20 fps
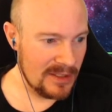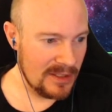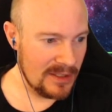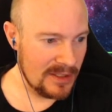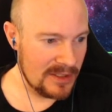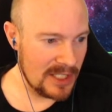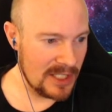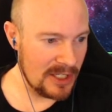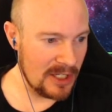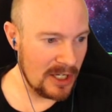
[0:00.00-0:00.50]

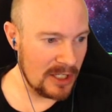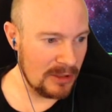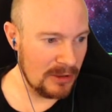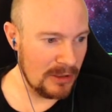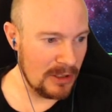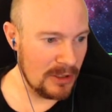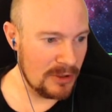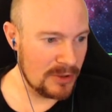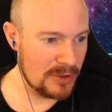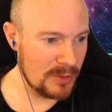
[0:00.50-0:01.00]
10 auto
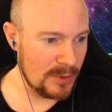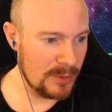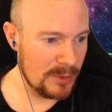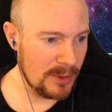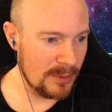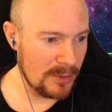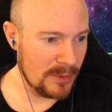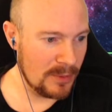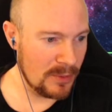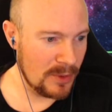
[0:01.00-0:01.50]
loaders would,
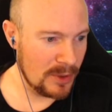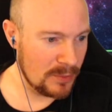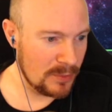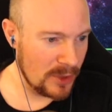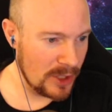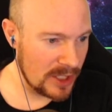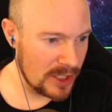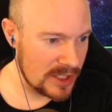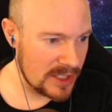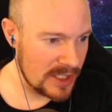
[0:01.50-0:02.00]
would
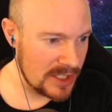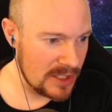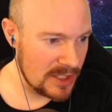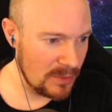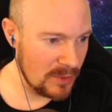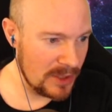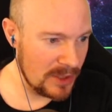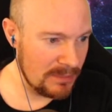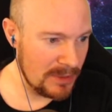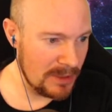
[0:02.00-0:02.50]
work since it
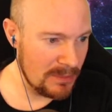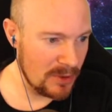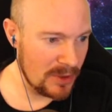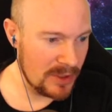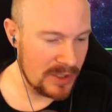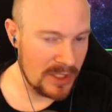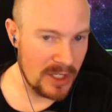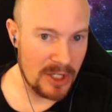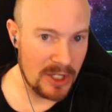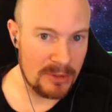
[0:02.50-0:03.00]
wouldn't be more
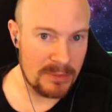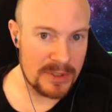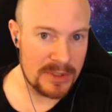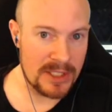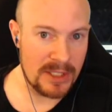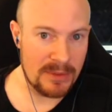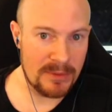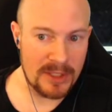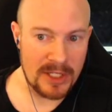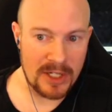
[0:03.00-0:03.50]
than
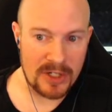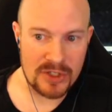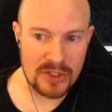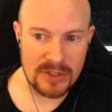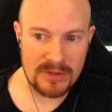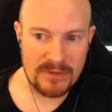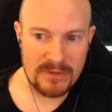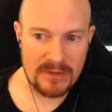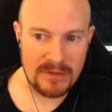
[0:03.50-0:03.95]
100% reduction.